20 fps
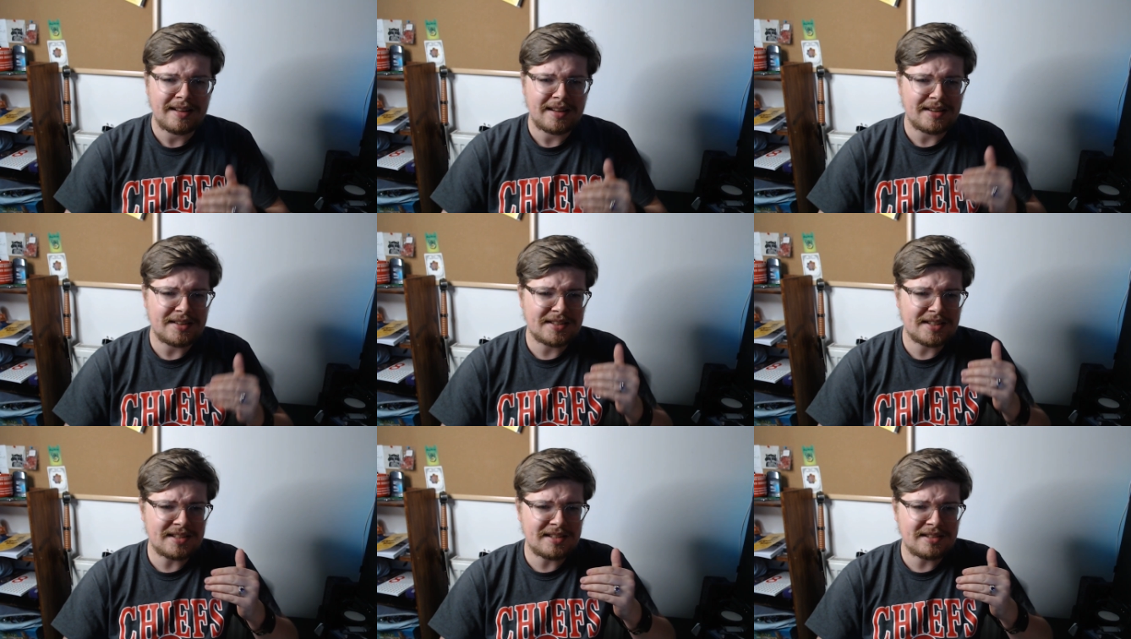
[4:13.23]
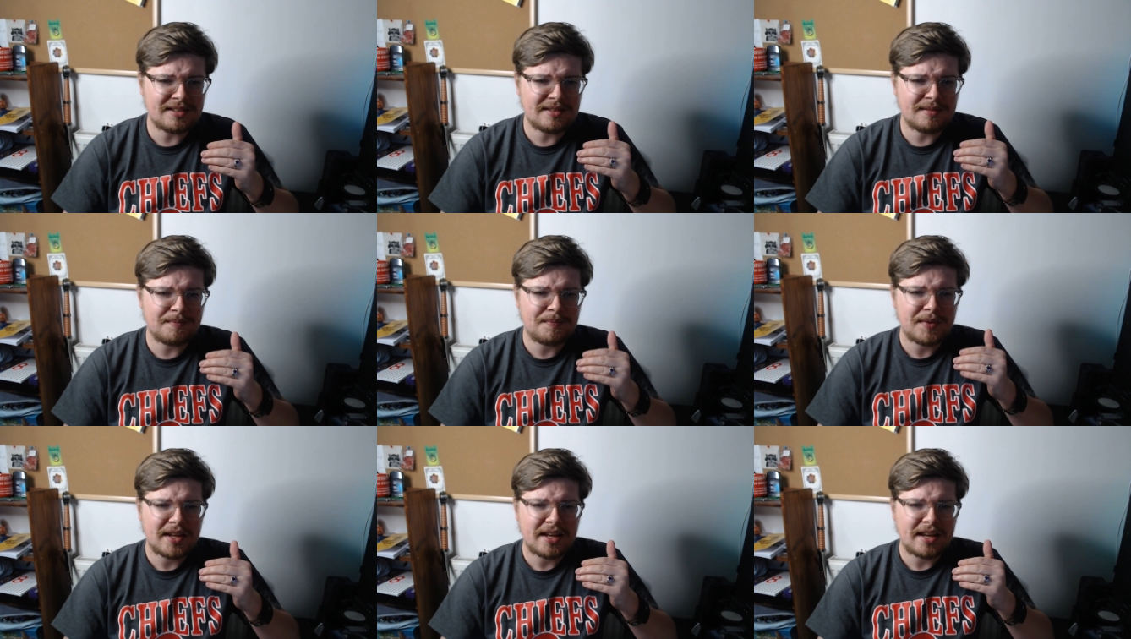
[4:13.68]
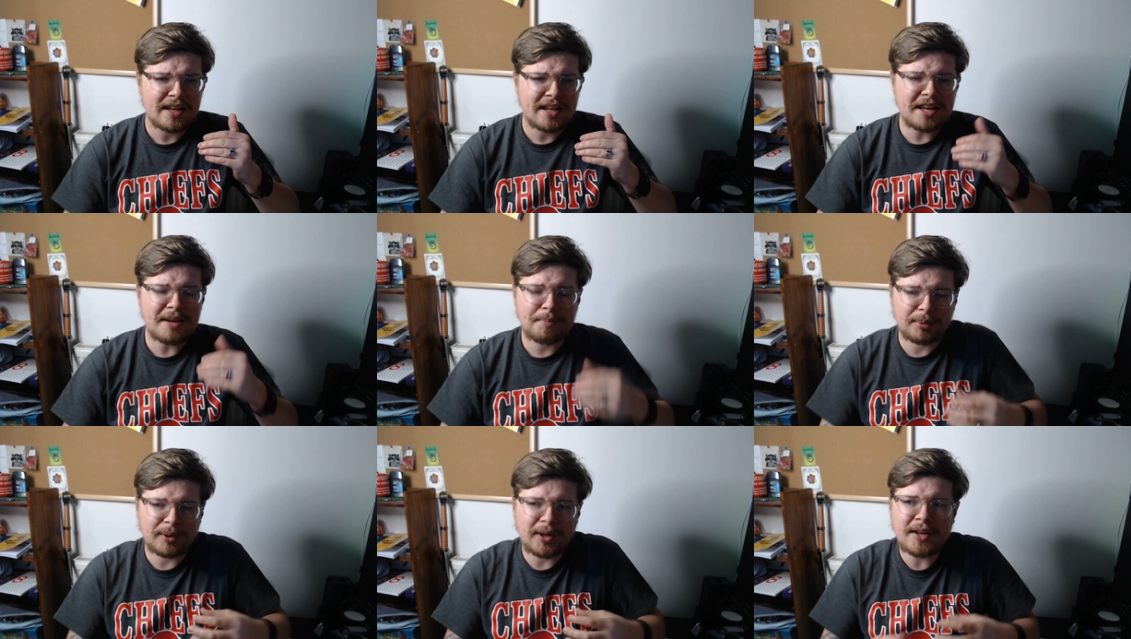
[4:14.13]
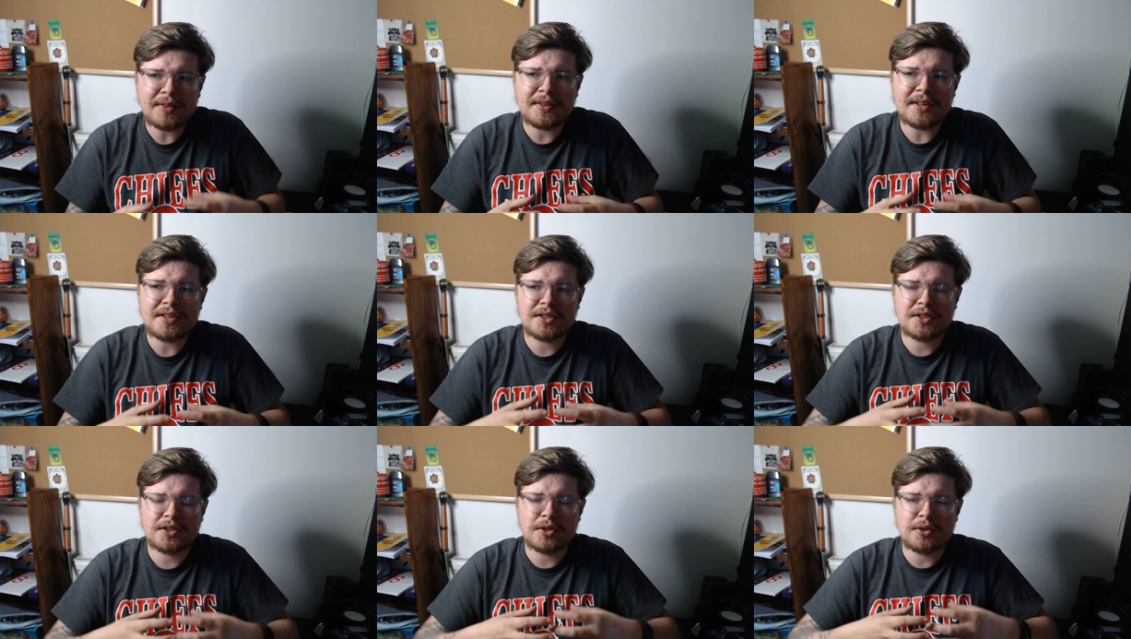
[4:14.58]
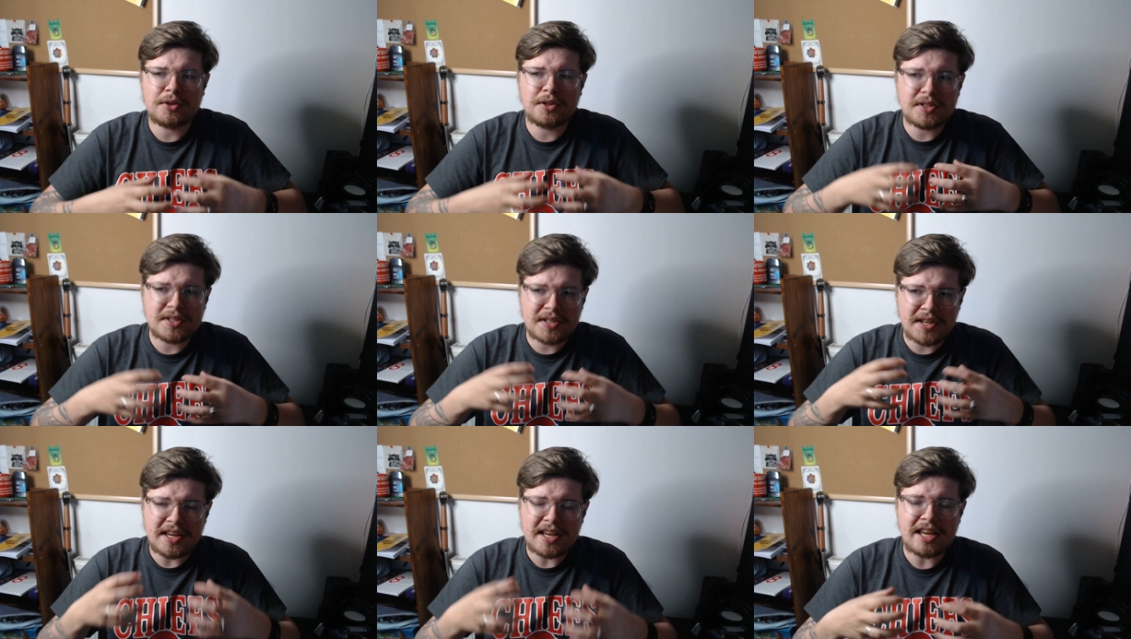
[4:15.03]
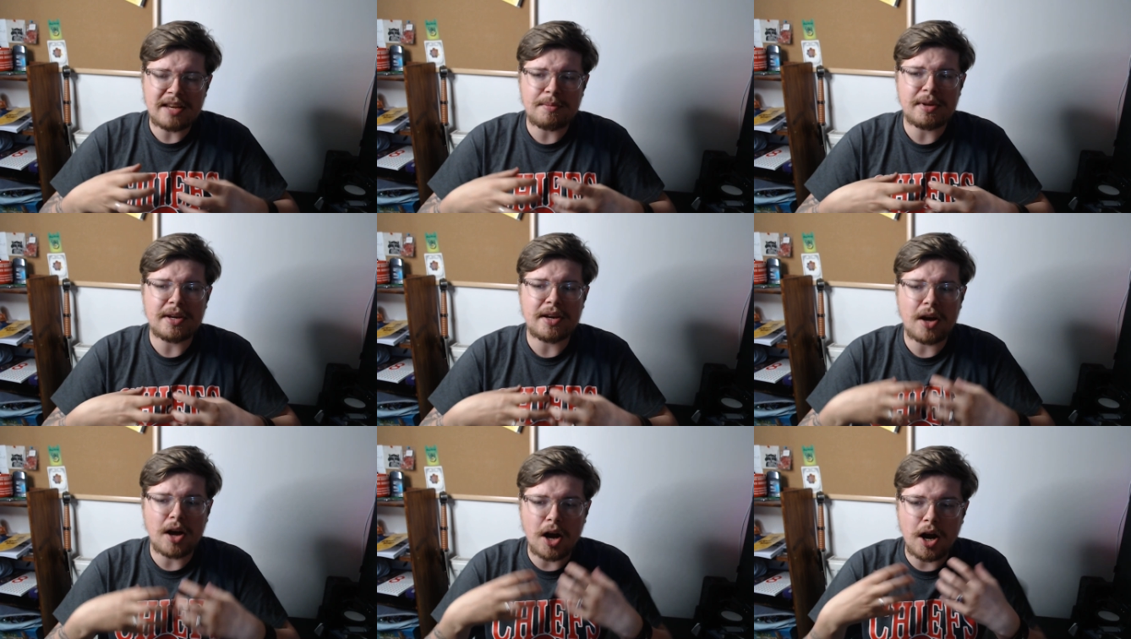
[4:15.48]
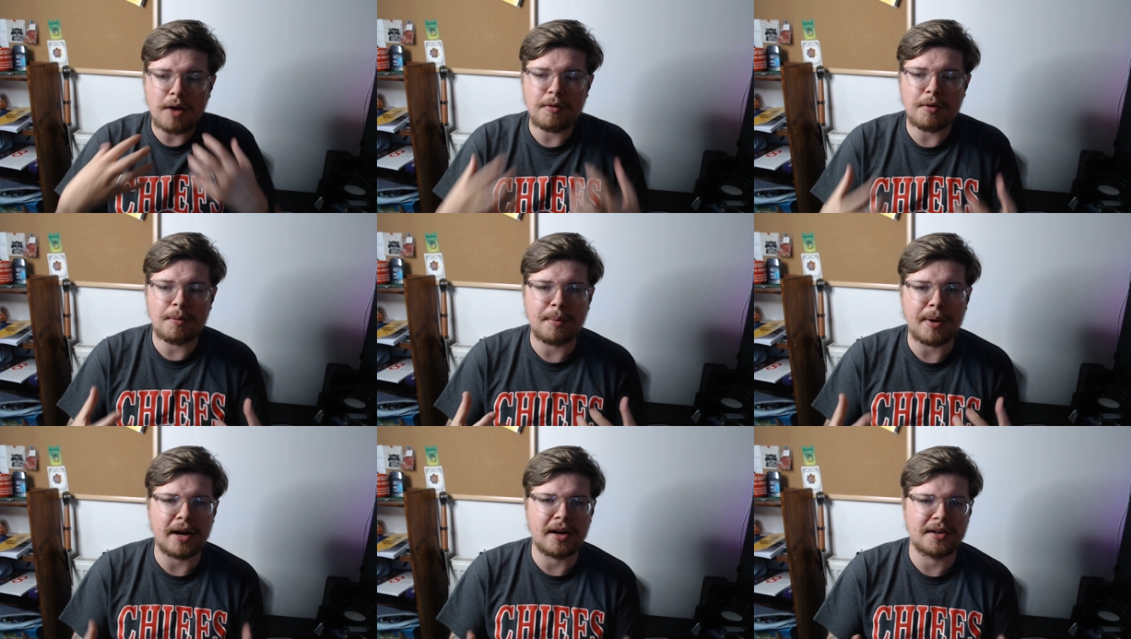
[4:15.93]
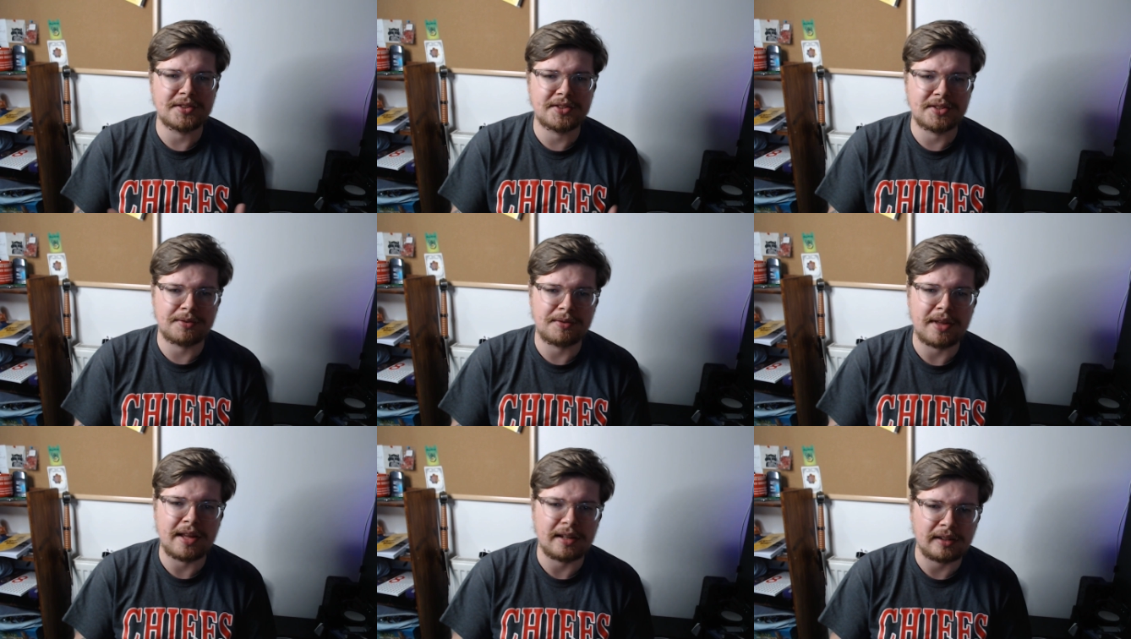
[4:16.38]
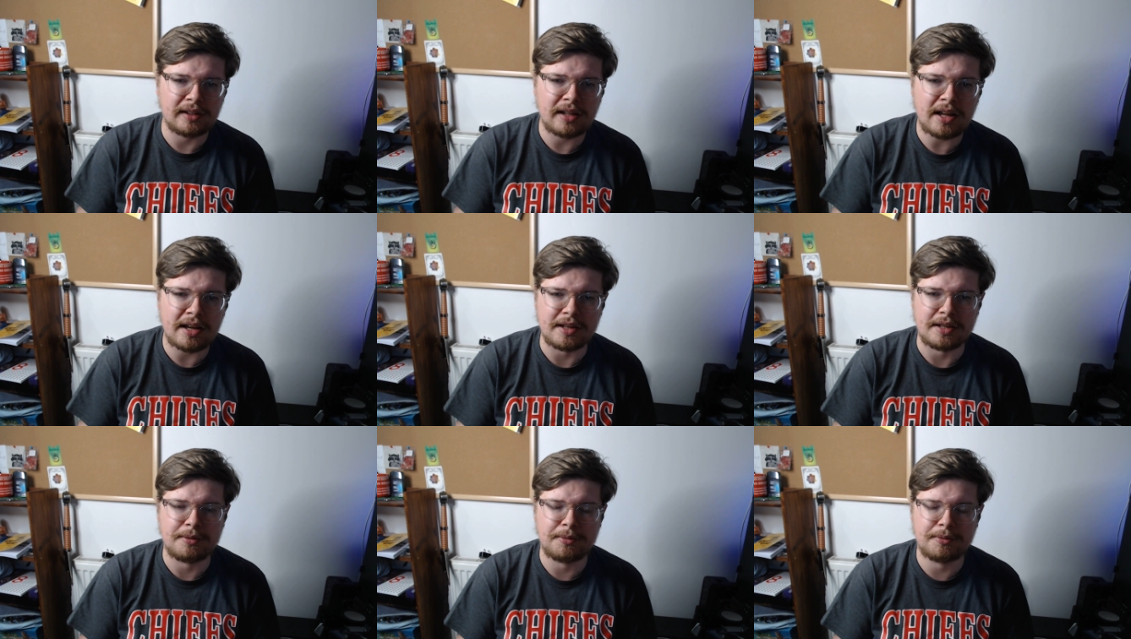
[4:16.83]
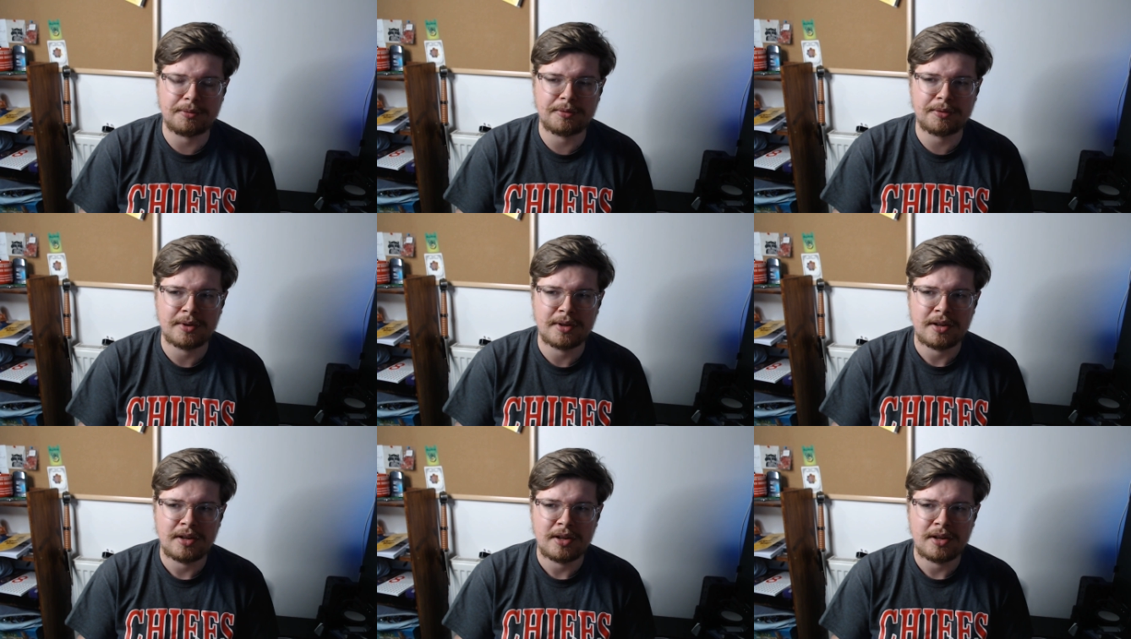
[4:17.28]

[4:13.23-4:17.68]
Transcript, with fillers: until he applied this to the team in other parts of their life